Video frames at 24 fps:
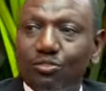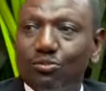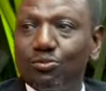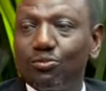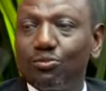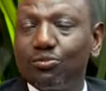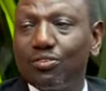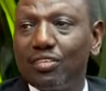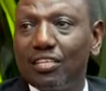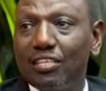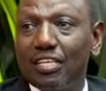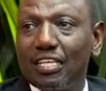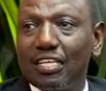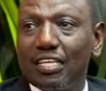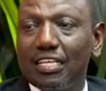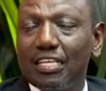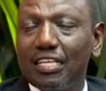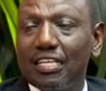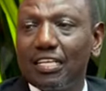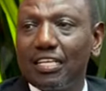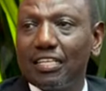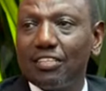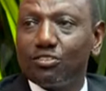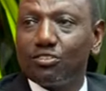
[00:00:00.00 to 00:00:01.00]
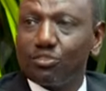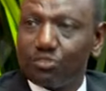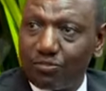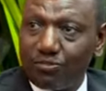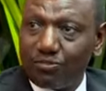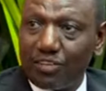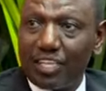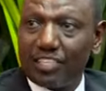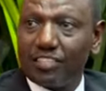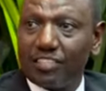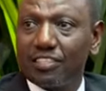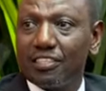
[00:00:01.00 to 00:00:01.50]
to uh, Yusuf
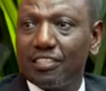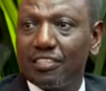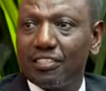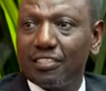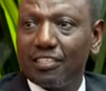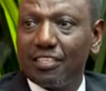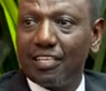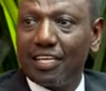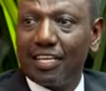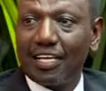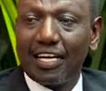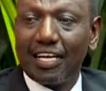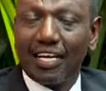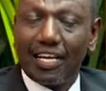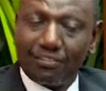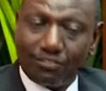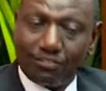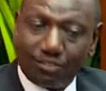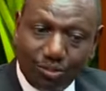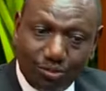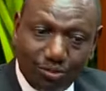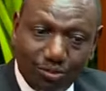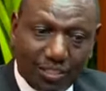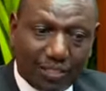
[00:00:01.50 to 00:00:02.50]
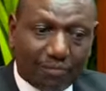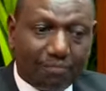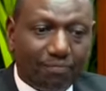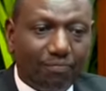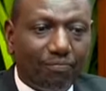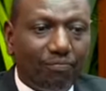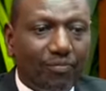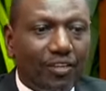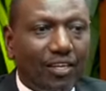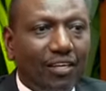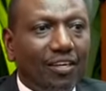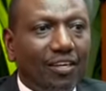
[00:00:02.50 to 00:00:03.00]
Haji and I have told him
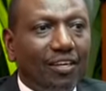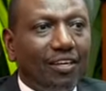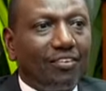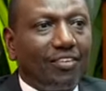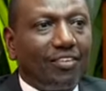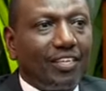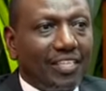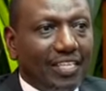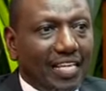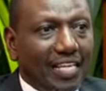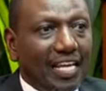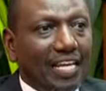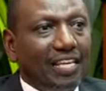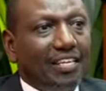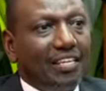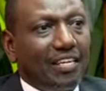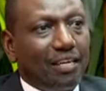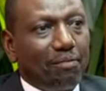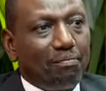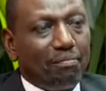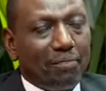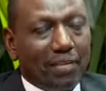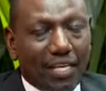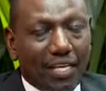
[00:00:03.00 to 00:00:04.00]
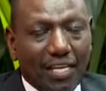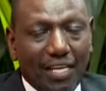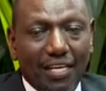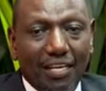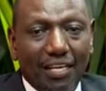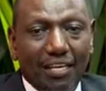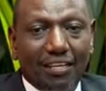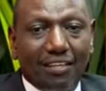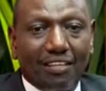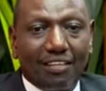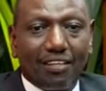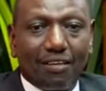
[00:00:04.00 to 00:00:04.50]
the day they
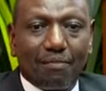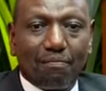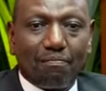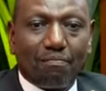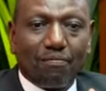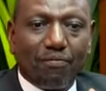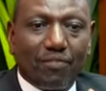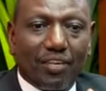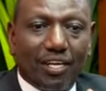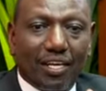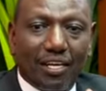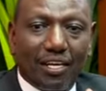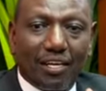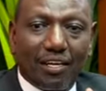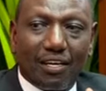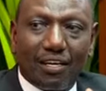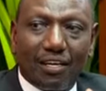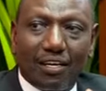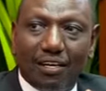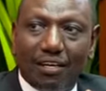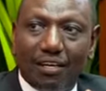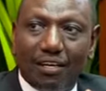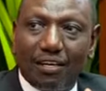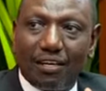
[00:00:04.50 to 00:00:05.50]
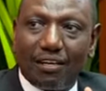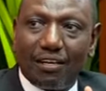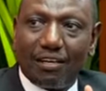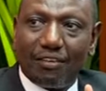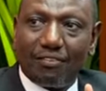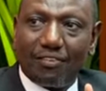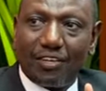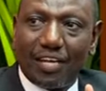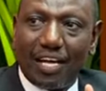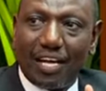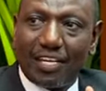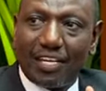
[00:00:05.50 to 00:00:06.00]
begin the, the,
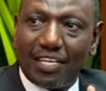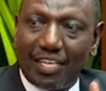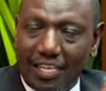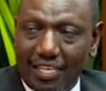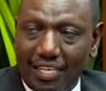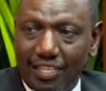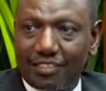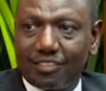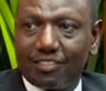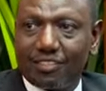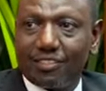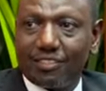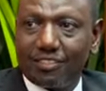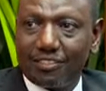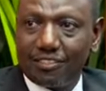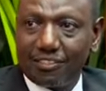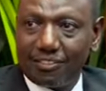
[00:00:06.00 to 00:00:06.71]
their hearings,